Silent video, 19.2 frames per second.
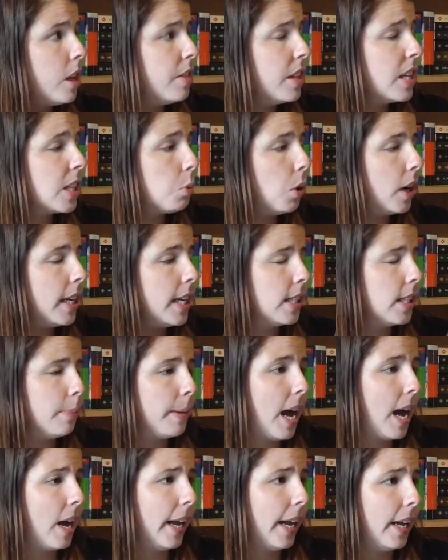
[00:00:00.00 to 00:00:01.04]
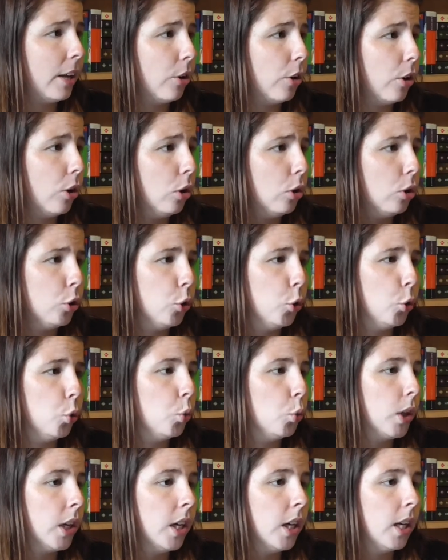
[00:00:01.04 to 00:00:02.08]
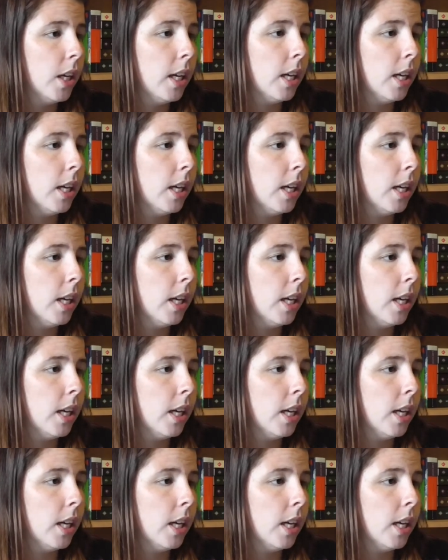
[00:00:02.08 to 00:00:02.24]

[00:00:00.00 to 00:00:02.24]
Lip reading: This one is about a girl who